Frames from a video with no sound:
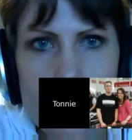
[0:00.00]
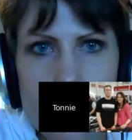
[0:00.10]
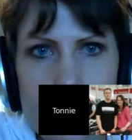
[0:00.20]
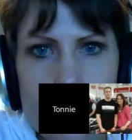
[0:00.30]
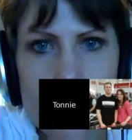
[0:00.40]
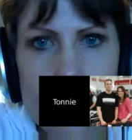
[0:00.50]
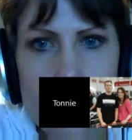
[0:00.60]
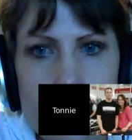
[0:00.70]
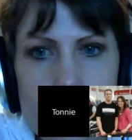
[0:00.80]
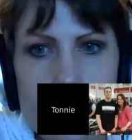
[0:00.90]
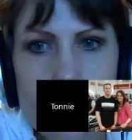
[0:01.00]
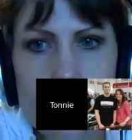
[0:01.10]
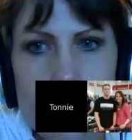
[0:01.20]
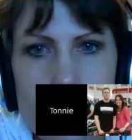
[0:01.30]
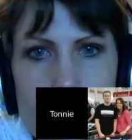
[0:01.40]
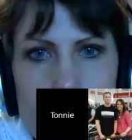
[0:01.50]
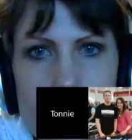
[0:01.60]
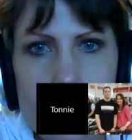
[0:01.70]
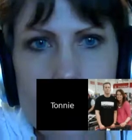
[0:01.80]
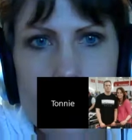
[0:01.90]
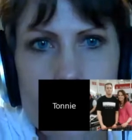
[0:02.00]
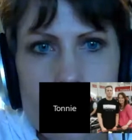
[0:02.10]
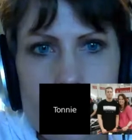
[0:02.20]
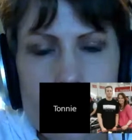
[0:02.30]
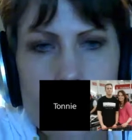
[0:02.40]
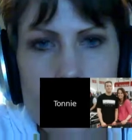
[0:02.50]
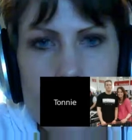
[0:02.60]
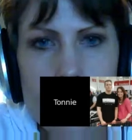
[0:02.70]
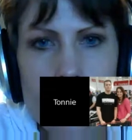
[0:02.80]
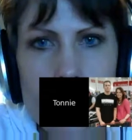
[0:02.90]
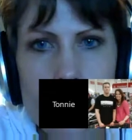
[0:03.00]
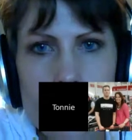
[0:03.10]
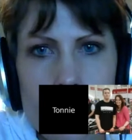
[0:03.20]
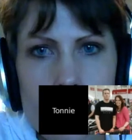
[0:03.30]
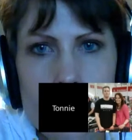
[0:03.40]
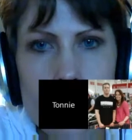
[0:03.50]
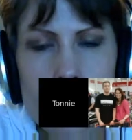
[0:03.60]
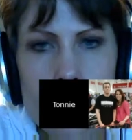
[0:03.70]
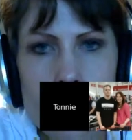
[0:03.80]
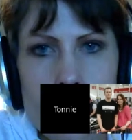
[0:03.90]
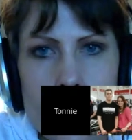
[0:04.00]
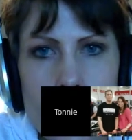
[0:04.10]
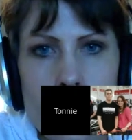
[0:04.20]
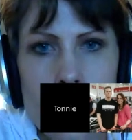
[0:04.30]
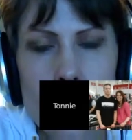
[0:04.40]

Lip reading: Oh, you did them all individually. Oh, maybe that's why.